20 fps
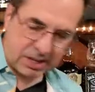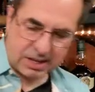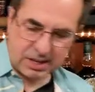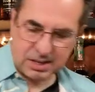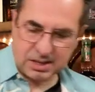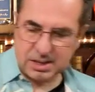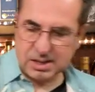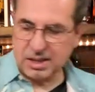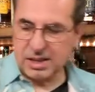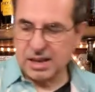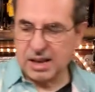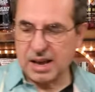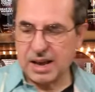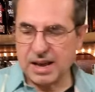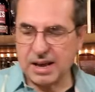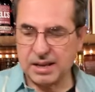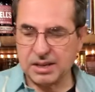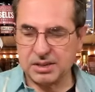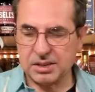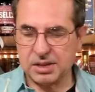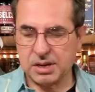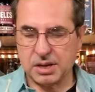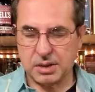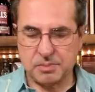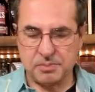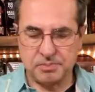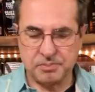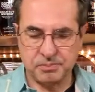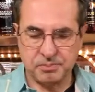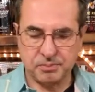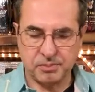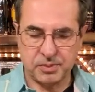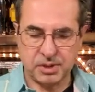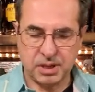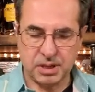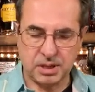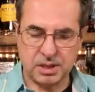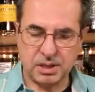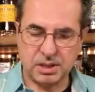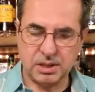today. And um,
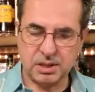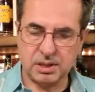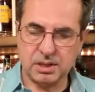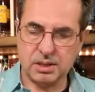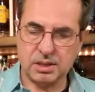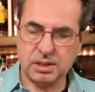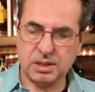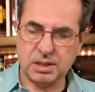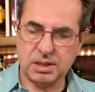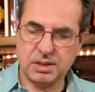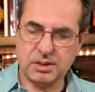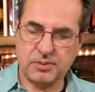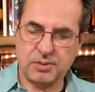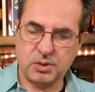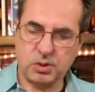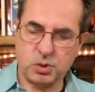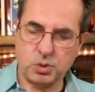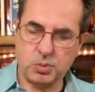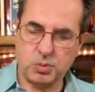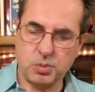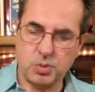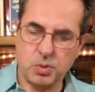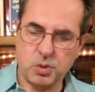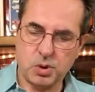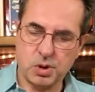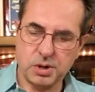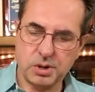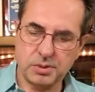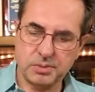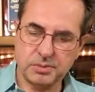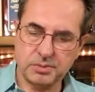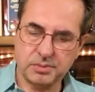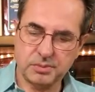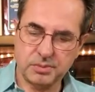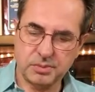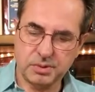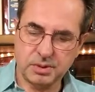give a little pour.